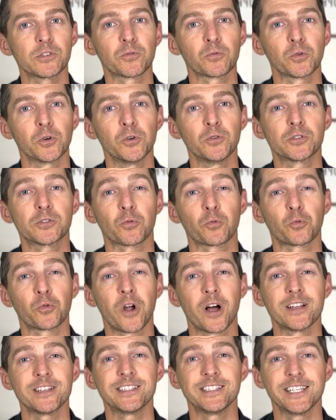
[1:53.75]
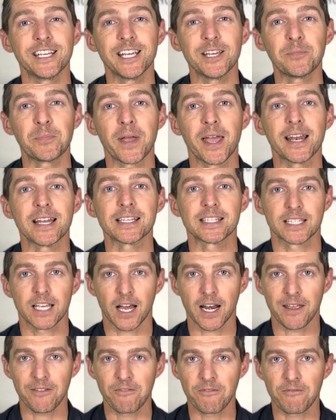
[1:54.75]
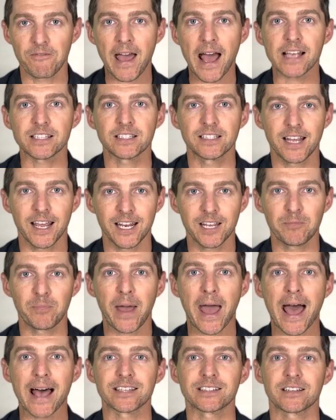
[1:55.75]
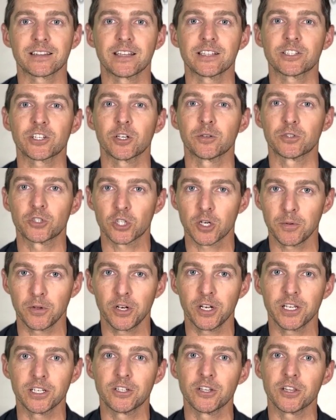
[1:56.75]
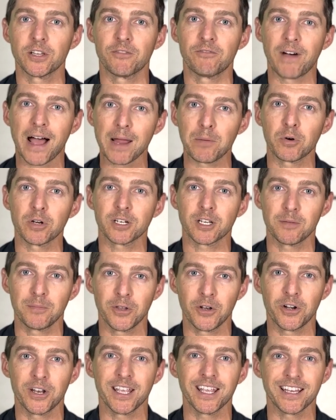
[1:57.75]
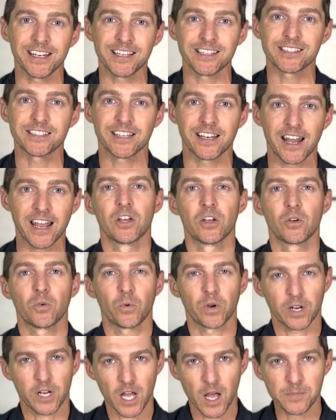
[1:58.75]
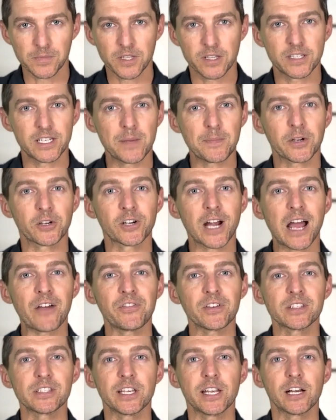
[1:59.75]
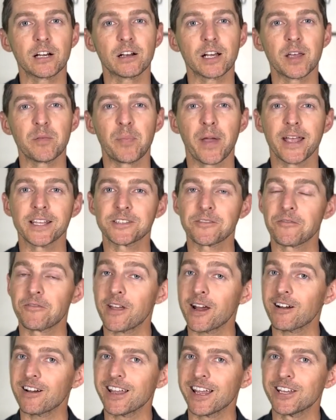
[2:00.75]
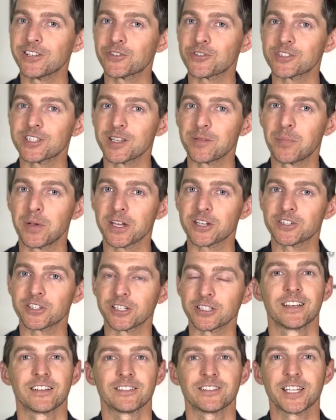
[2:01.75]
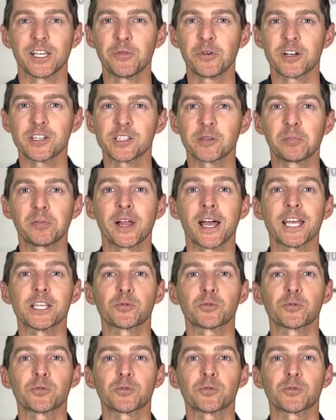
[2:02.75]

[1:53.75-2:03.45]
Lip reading: roots run deep, and it's got a fascinating past that's contributed to the vibrant community it is today. When it comes to the demographics here, it paints a very interesting picture. Leawood is a place